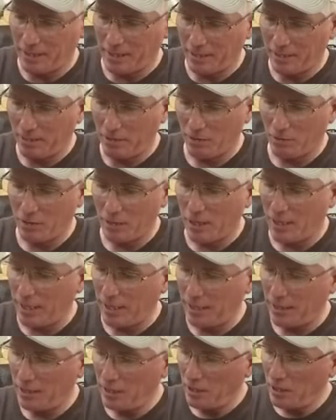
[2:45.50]
in it,
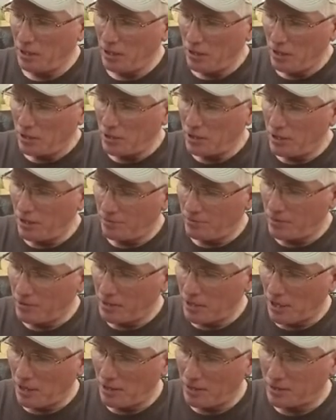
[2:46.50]
okay? Different
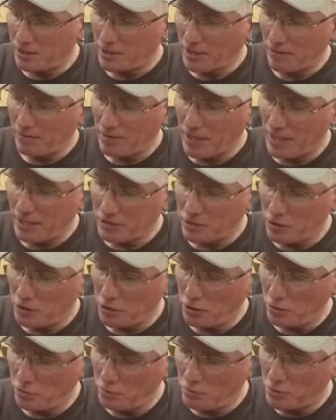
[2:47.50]
colors. I've got
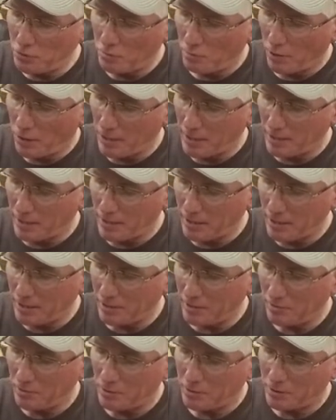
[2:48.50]
tubes blended
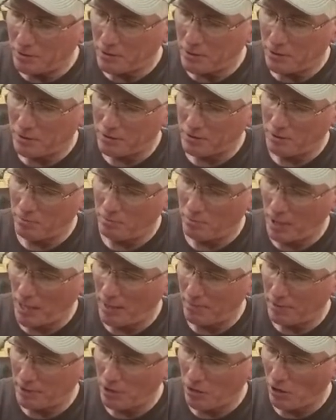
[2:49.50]
in with some
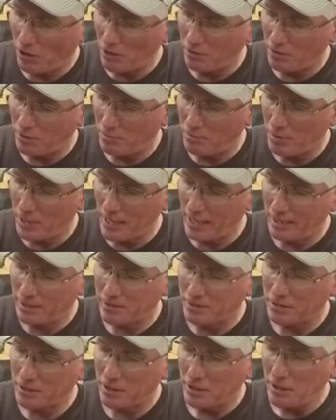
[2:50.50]
Bobby Garland
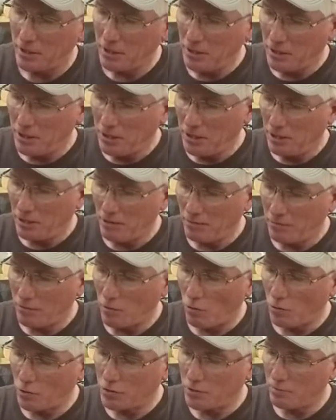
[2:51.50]
baits, of
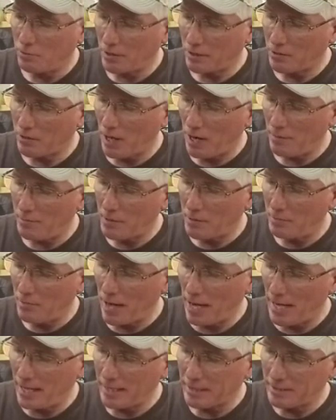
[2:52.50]
course, my crappie
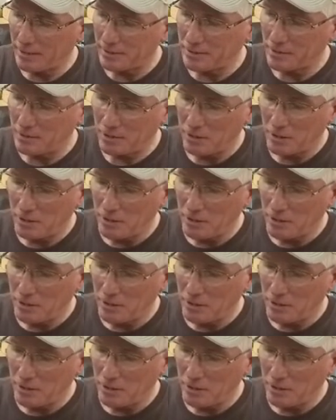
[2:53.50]
magnets,